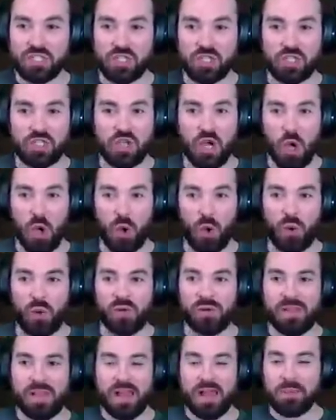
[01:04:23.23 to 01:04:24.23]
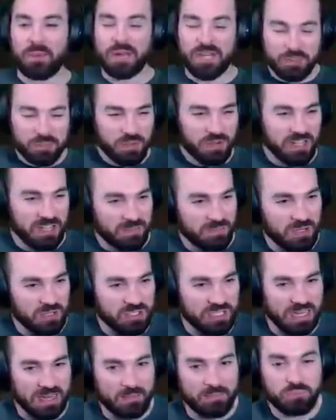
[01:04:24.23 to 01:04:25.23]
to go, but it's pretty
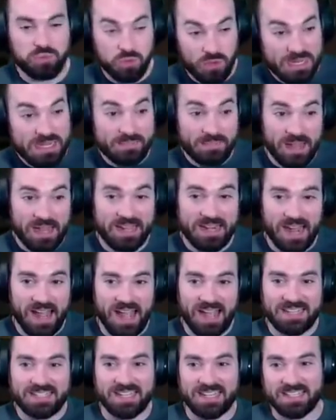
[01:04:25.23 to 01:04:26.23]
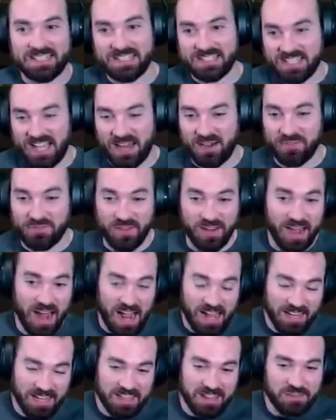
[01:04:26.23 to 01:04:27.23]
amusing. And pre-beta access, it's kind of fun.
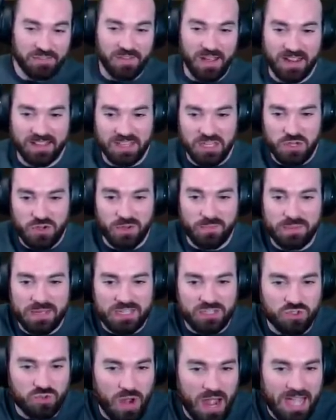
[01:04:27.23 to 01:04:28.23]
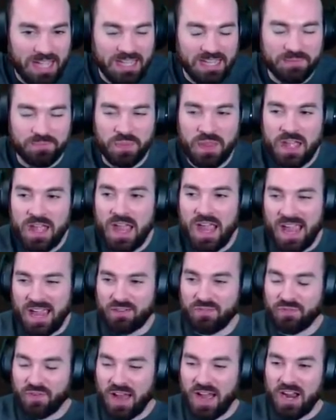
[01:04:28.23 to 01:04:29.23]
I like the fact that you can be a dragon
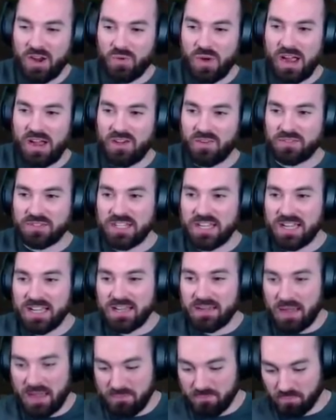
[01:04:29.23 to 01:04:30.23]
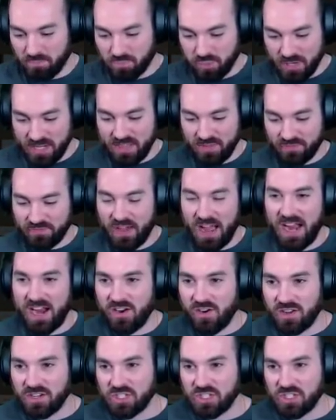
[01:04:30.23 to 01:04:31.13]
and fly around and breathe fire on